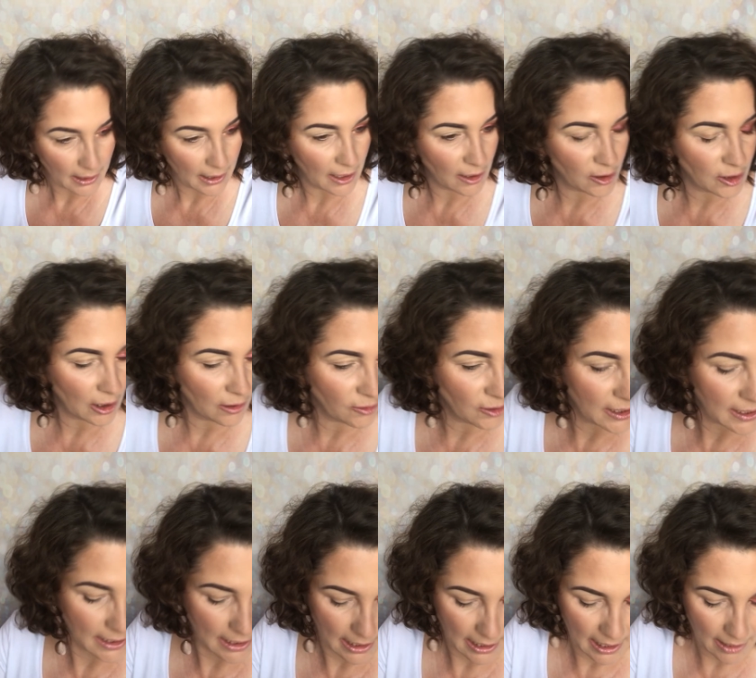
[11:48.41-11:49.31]
Actually, I'll
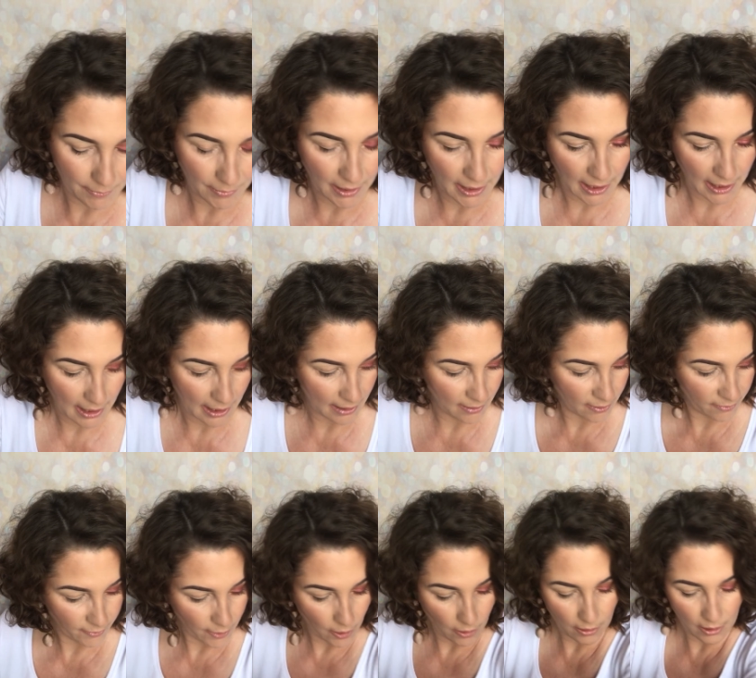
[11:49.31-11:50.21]
just clean my hand.
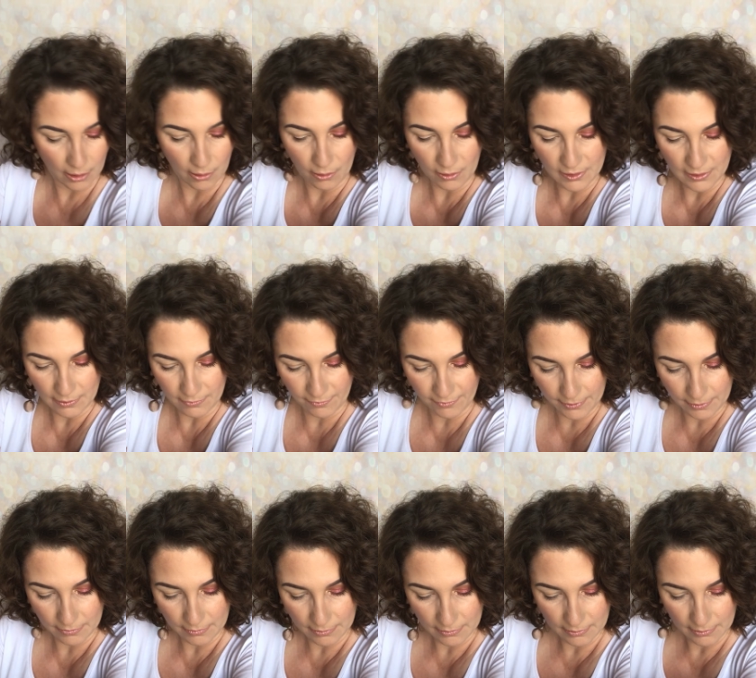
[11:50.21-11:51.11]
I've got lots of
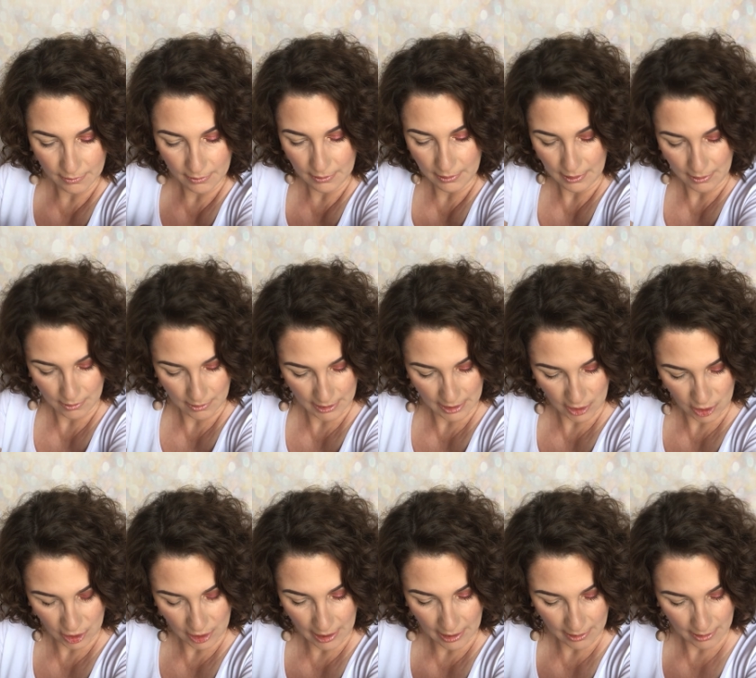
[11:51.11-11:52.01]

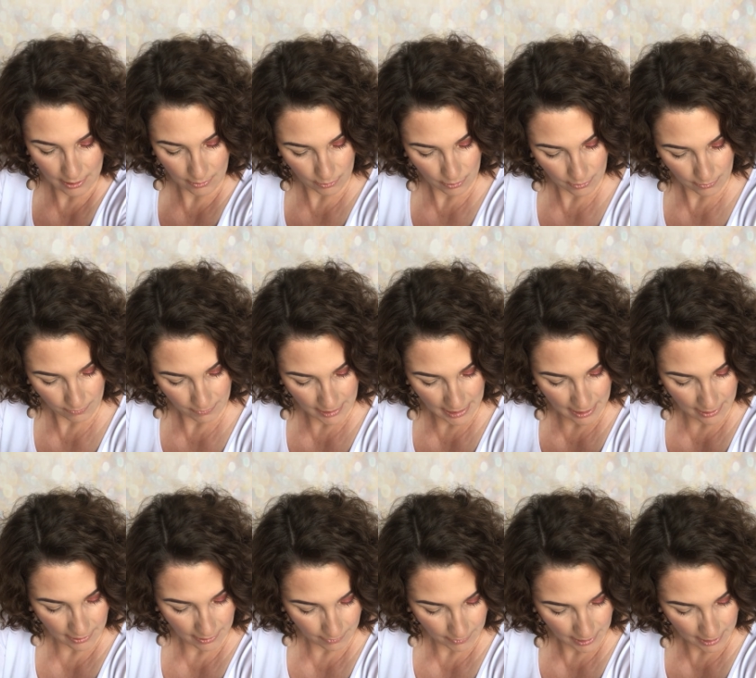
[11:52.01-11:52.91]
eyeshadow on me
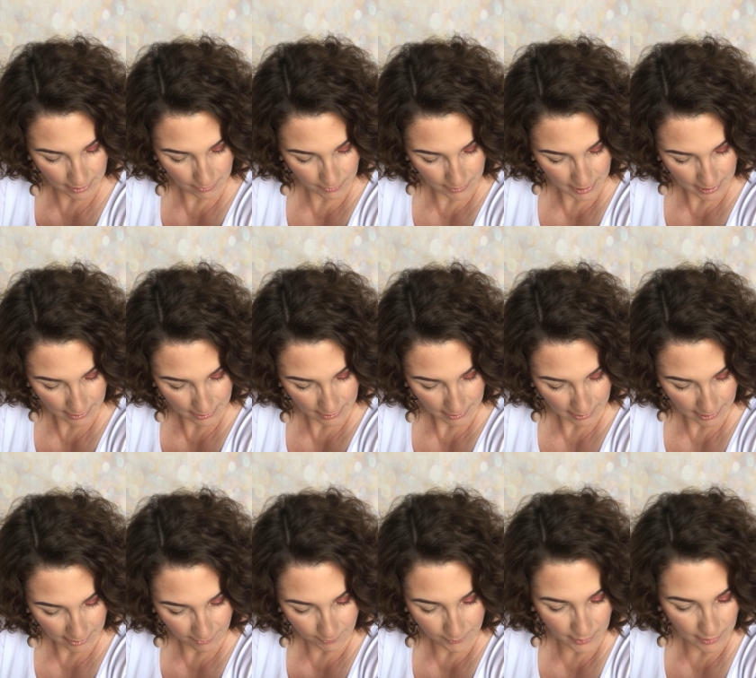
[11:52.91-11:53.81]
at the moment.
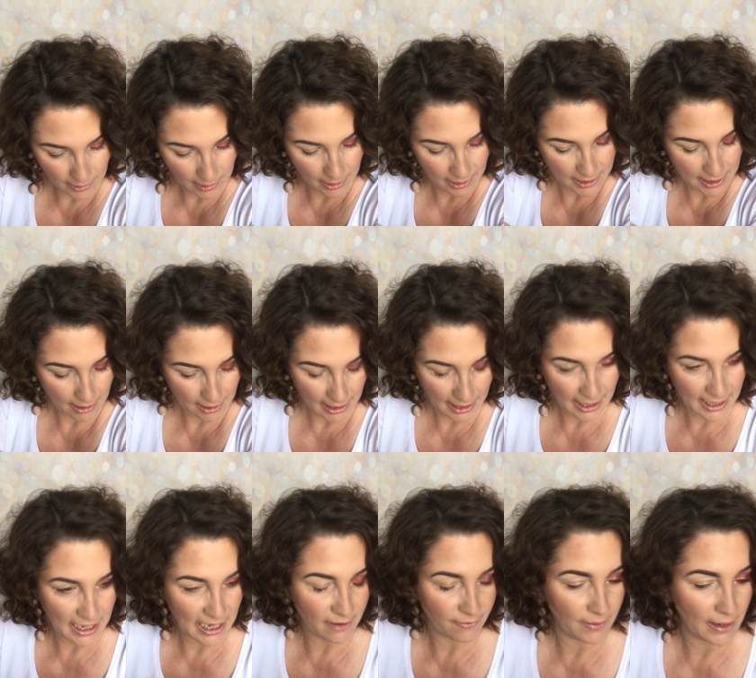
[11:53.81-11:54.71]
And I put, I don't know
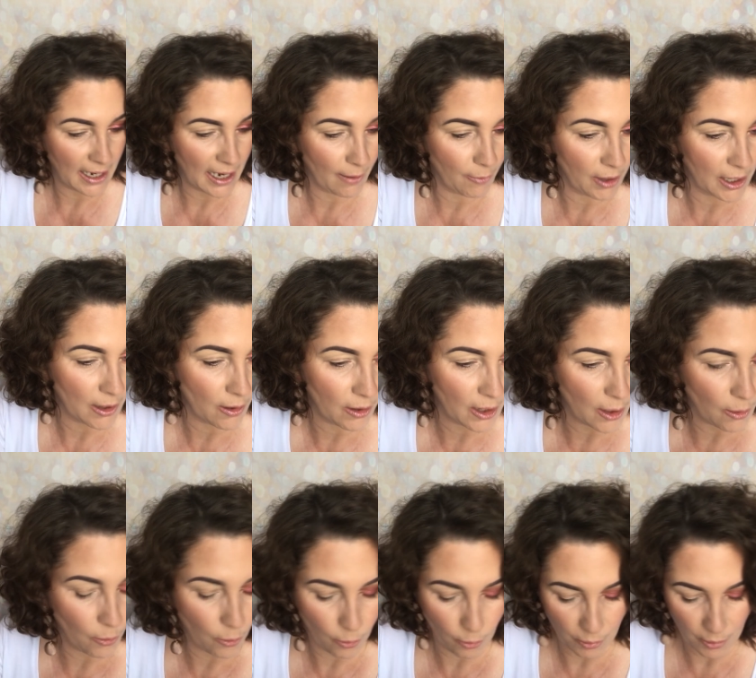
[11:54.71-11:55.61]
even how I got it
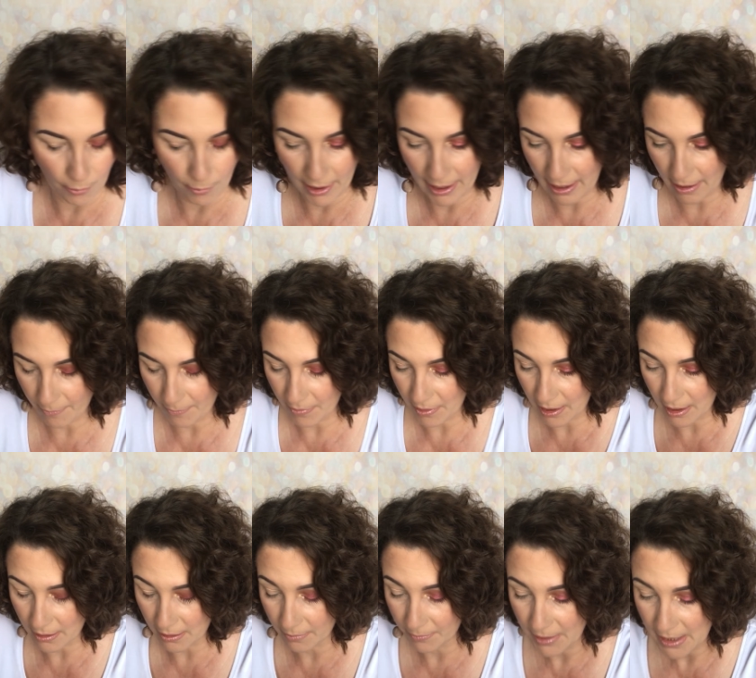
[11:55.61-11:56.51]
all the way up my
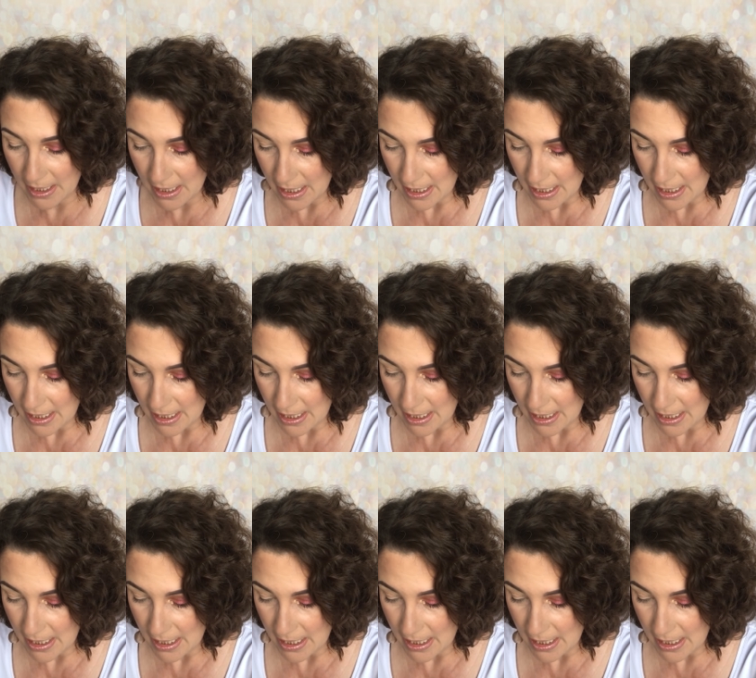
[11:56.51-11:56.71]
arm.